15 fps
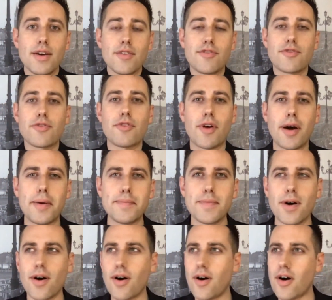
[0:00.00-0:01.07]

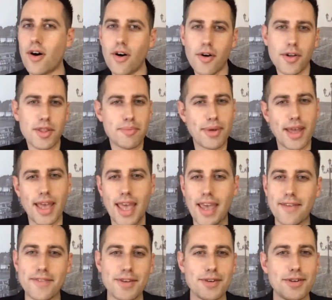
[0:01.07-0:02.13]
from all the
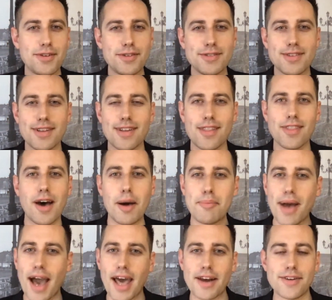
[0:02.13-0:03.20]
behaviors and thought
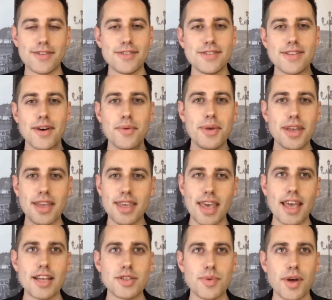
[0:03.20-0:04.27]
patterns that we
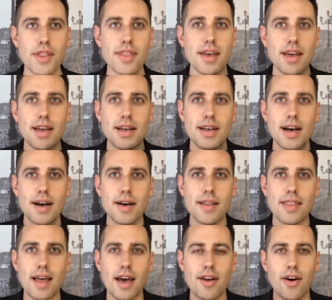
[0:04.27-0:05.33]
engage with
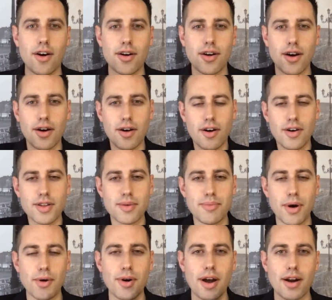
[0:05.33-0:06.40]
that are all
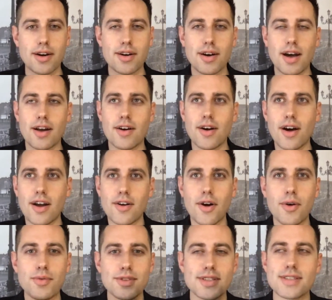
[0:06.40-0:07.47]
about
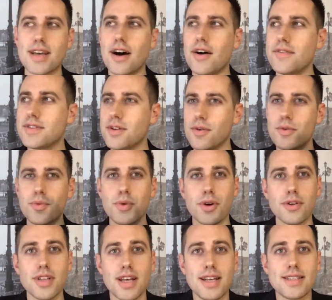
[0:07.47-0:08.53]
our own selves and own
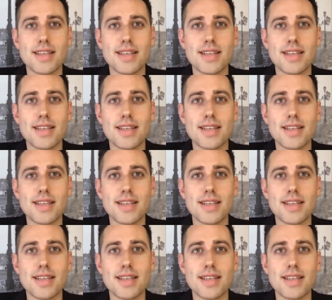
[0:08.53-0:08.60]
world,